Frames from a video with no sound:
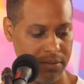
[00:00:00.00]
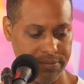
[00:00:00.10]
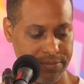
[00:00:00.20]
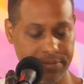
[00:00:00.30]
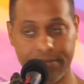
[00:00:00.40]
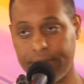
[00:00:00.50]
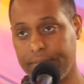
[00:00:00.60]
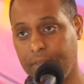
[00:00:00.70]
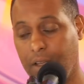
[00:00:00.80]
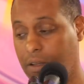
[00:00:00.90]
But oh
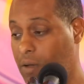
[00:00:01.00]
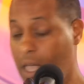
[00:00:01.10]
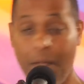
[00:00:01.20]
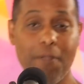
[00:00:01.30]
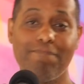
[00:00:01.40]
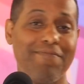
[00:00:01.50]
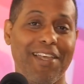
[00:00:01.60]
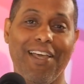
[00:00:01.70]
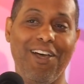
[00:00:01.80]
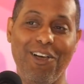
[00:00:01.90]
well.
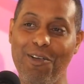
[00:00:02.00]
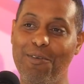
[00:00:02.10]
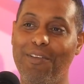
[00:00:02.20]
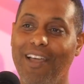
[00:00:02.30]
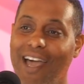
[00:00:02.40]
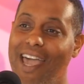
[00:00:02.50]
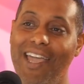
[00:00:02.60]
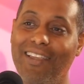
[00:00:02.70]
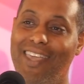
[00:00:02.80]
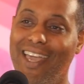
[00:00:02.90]
Oh.
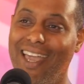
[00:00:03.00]
Hey.